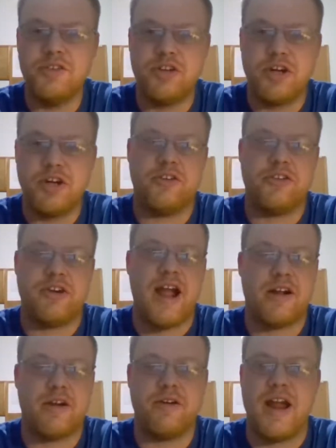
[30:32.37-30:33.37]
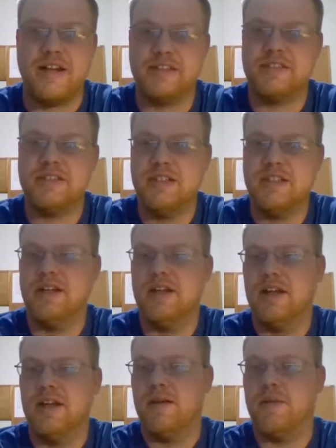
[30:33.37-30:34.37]
dirt track race,
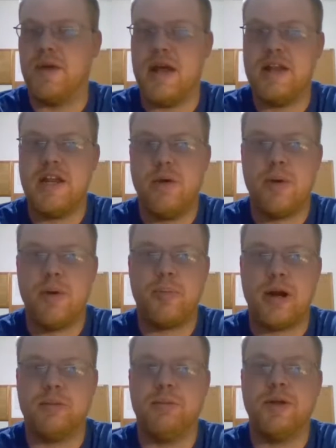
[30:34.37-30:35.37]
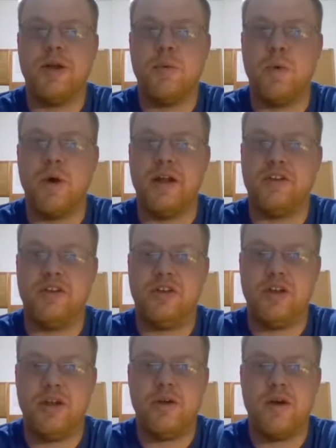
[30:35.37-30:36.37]
then you would probably want
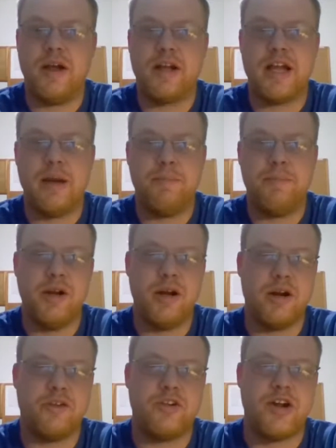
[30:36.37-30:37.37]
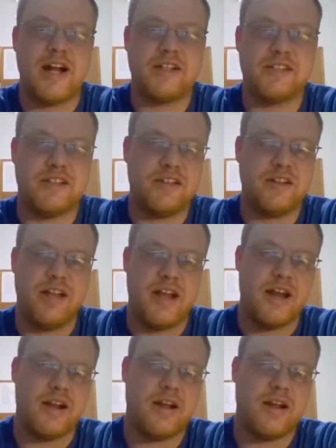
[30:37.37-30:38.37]
to hook up your Traxxas
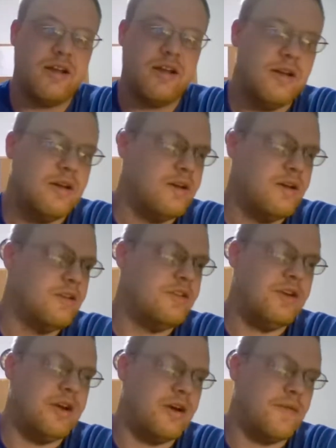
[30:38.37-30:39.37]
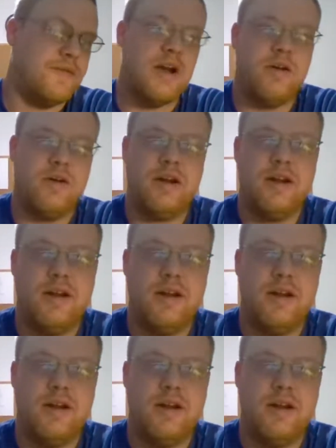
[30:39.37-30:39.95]
Link to your phone.